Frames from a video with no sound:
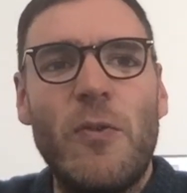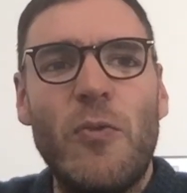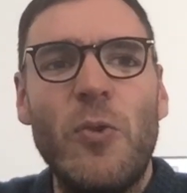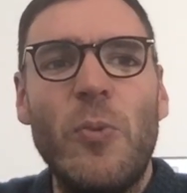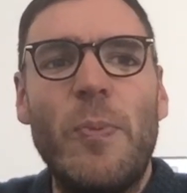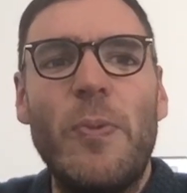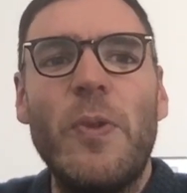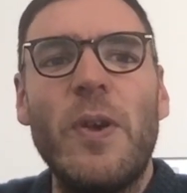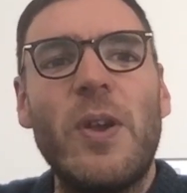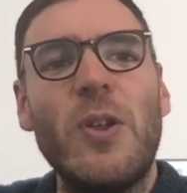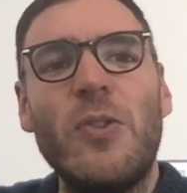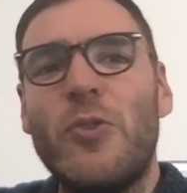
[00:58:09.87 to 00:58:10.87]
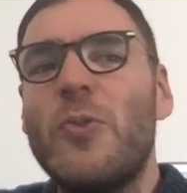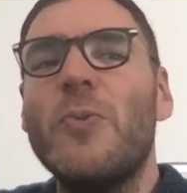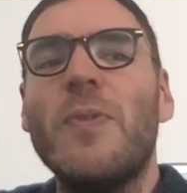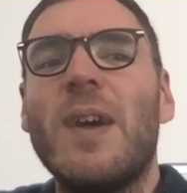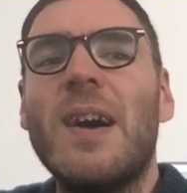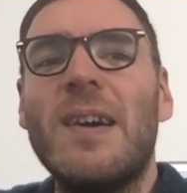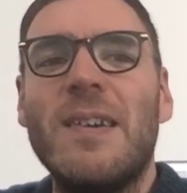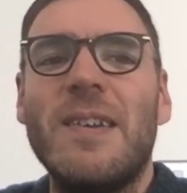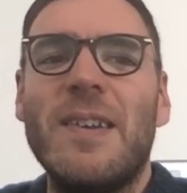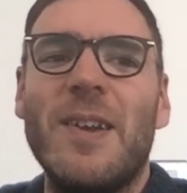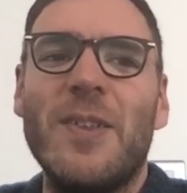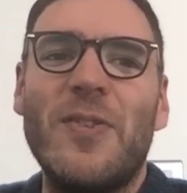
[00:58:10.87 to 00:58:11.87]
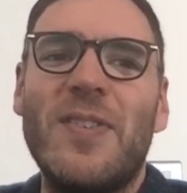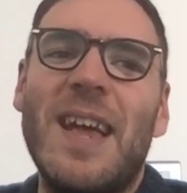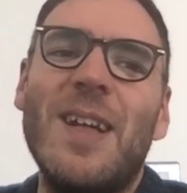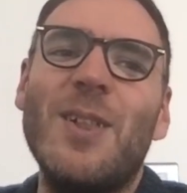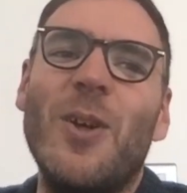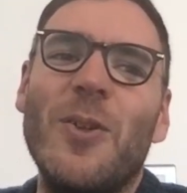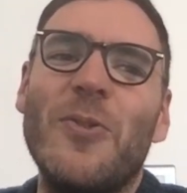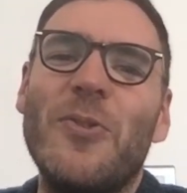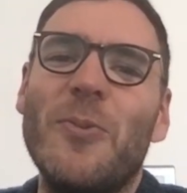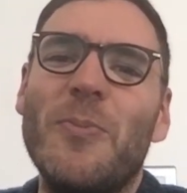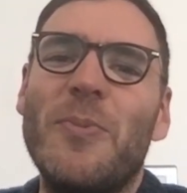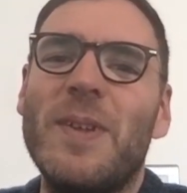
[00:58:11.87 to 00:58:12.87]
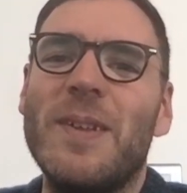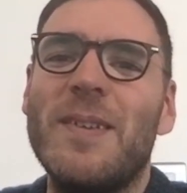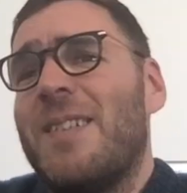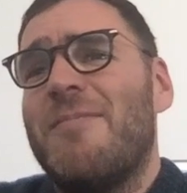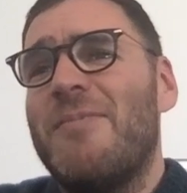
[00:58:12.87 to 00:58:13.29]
group that can do that and settle on something,